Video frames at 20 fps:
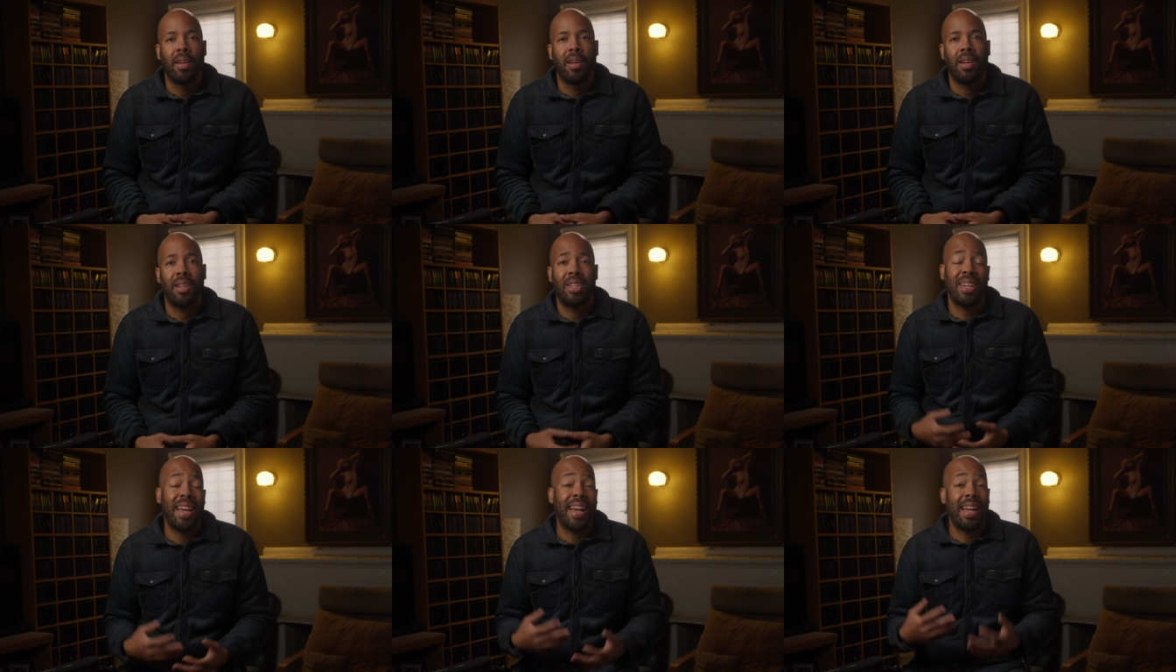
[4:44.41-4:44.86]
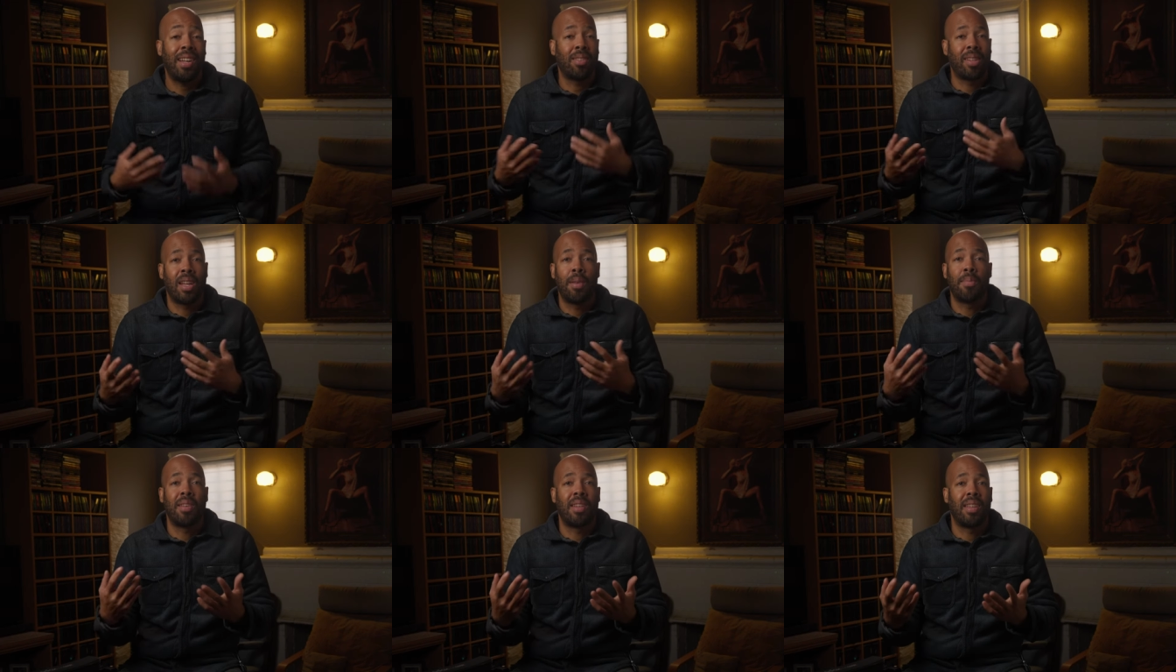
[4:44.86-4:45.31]
A
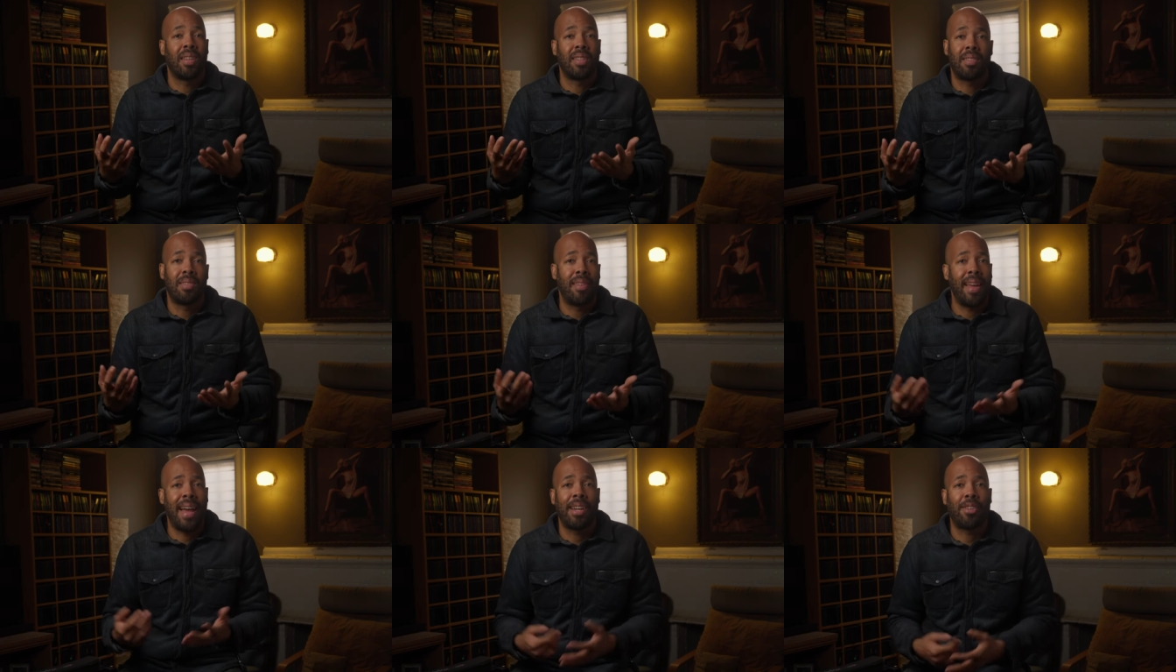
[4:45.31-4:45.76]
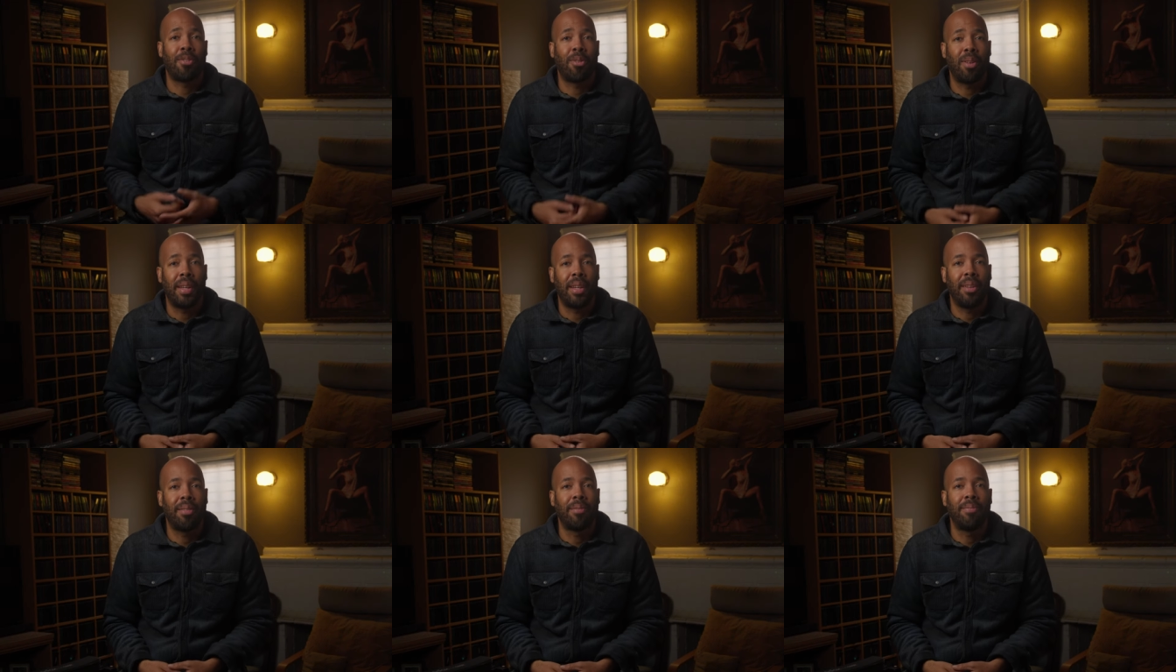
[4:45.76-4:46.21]
child comes to this
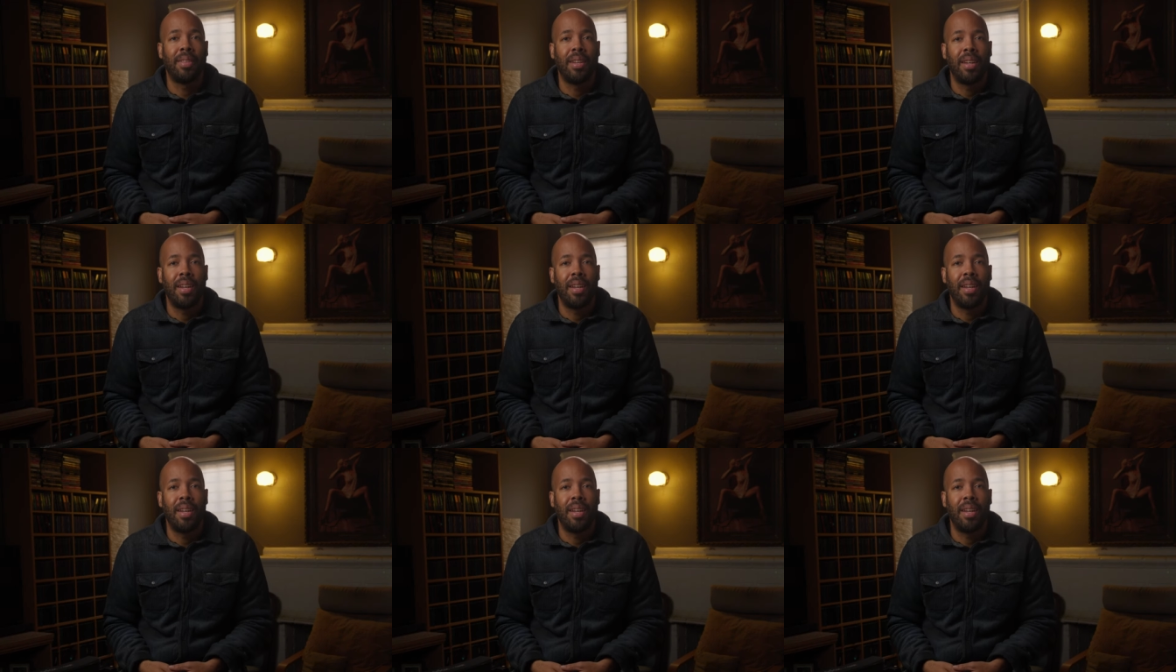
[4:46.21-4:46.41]
naturally.